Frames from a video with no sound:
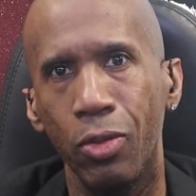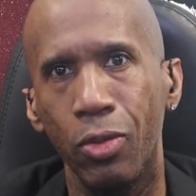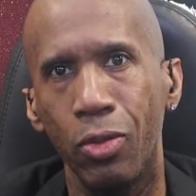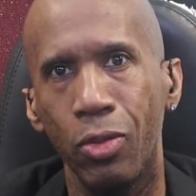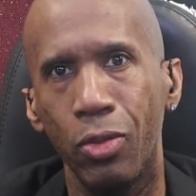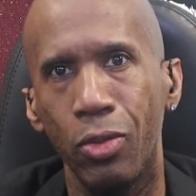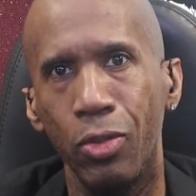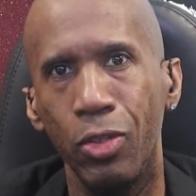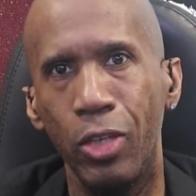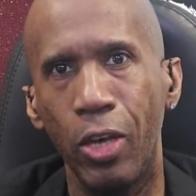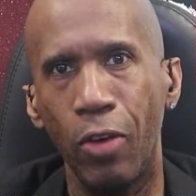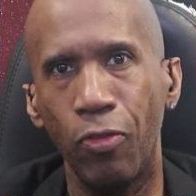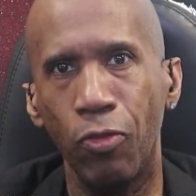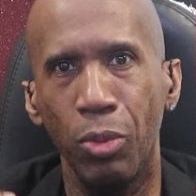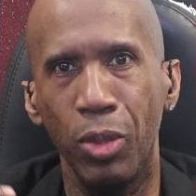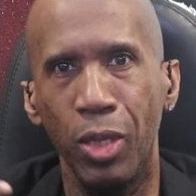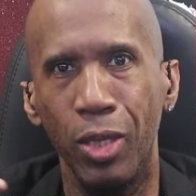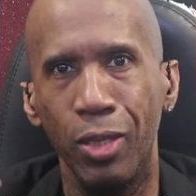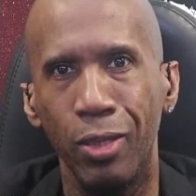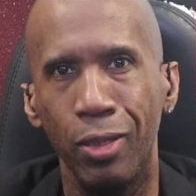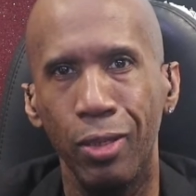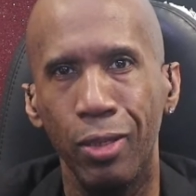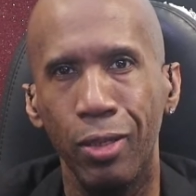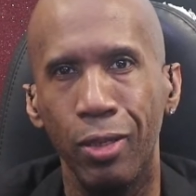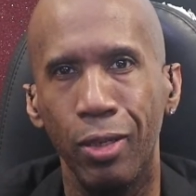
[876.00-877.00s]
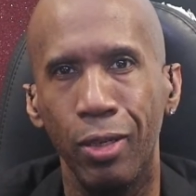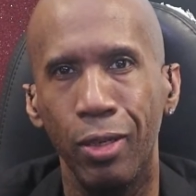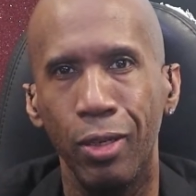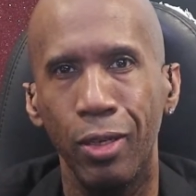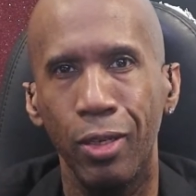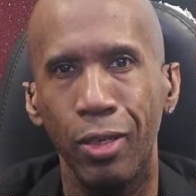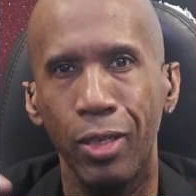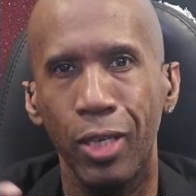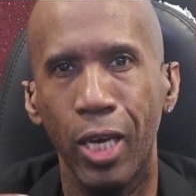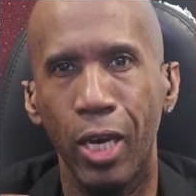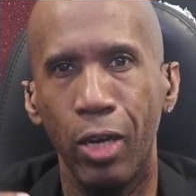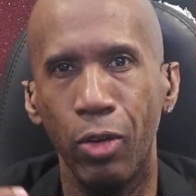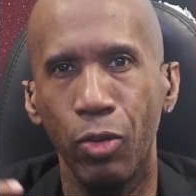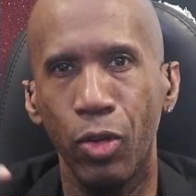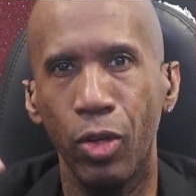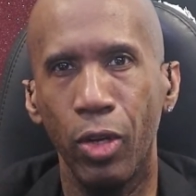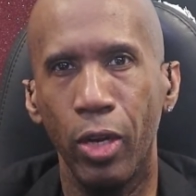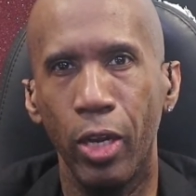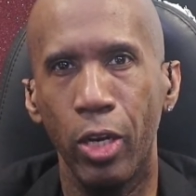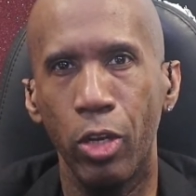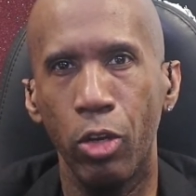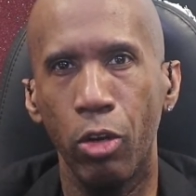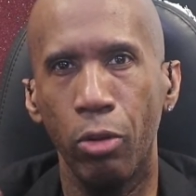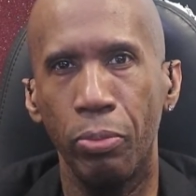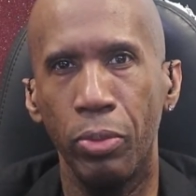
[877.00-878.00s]
You have to be calculating
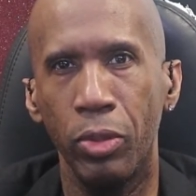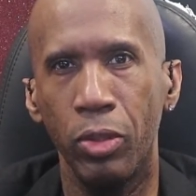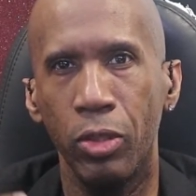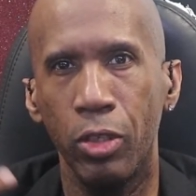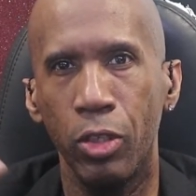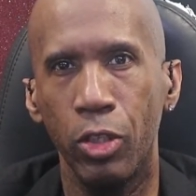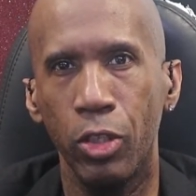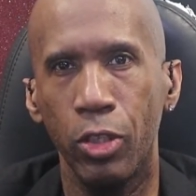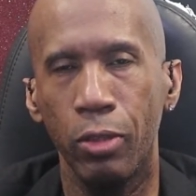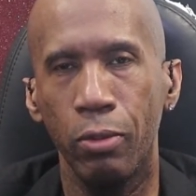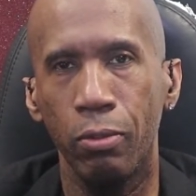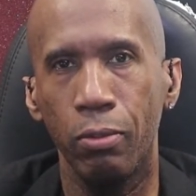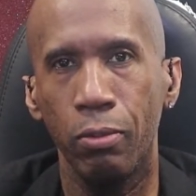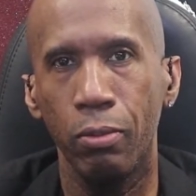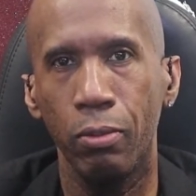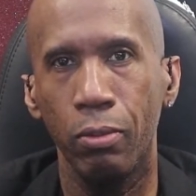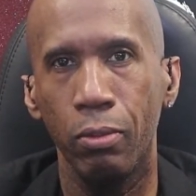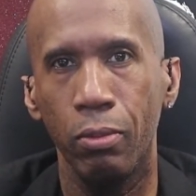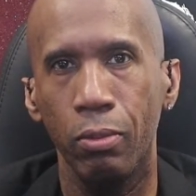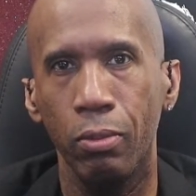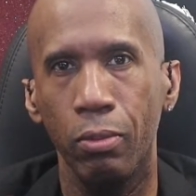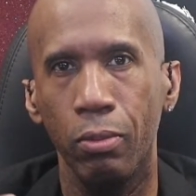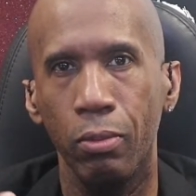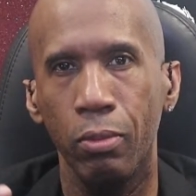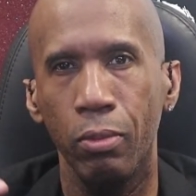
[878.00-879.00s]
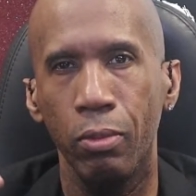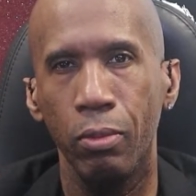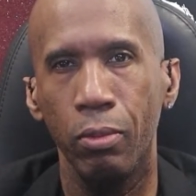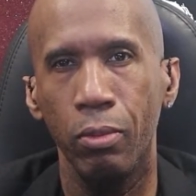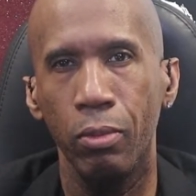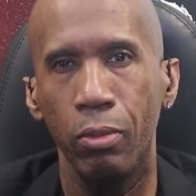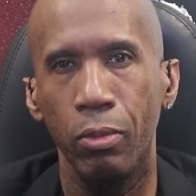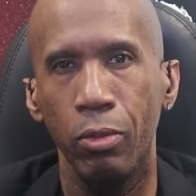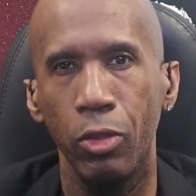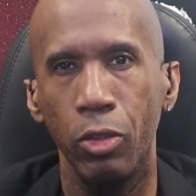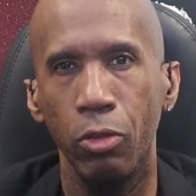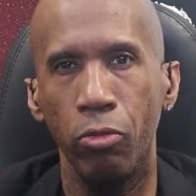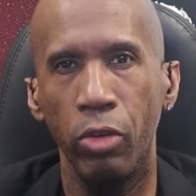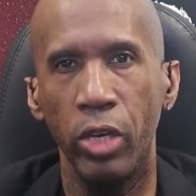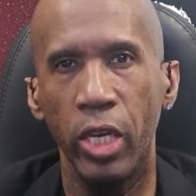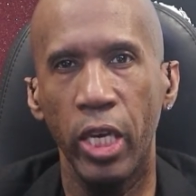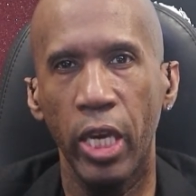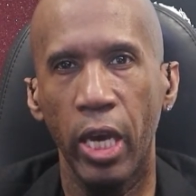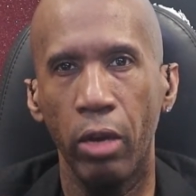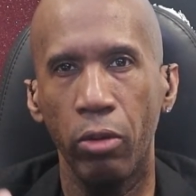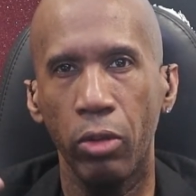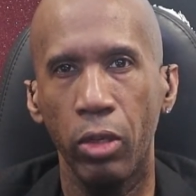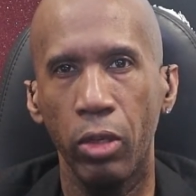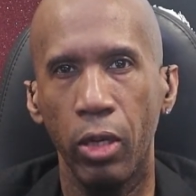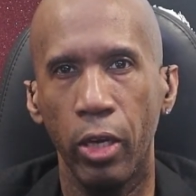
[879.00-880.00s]
your position,
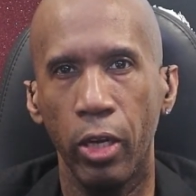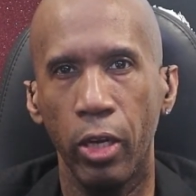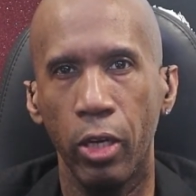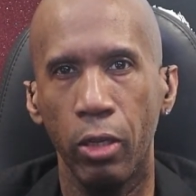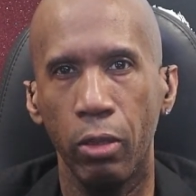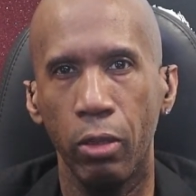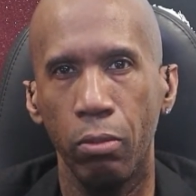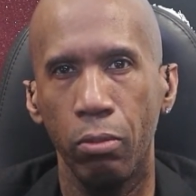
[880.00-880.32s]
recalculating,